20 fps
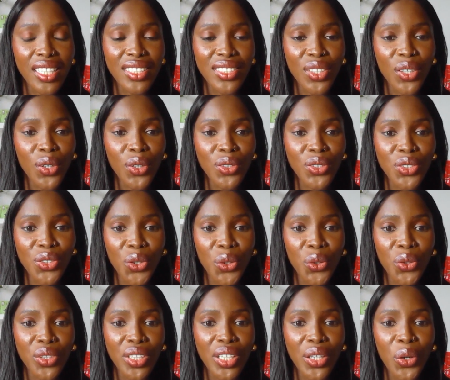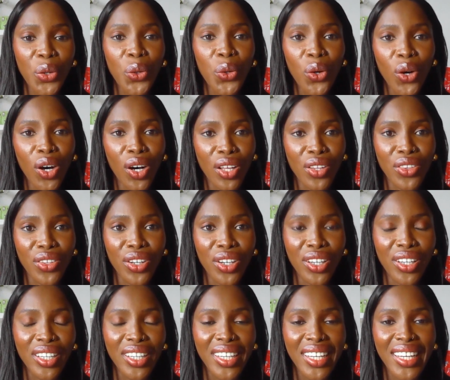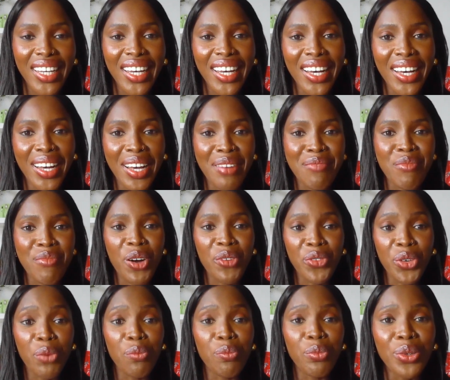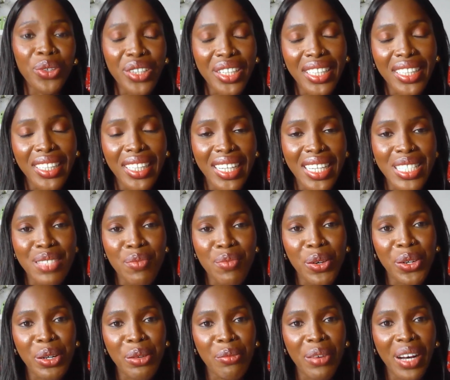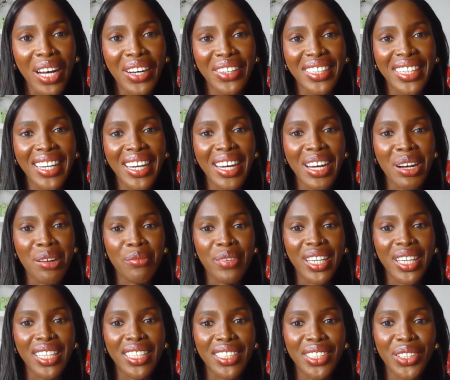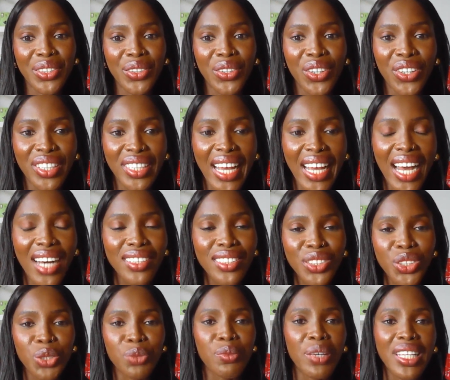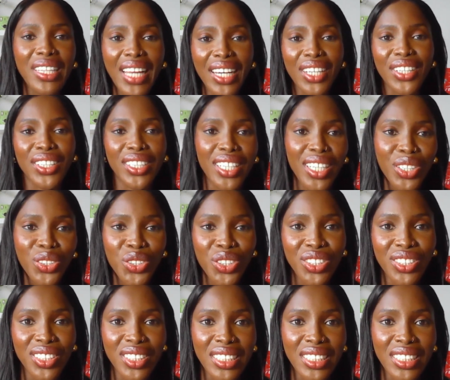is also the co-author of your book that I spoke about earlier on. How did you make that connection to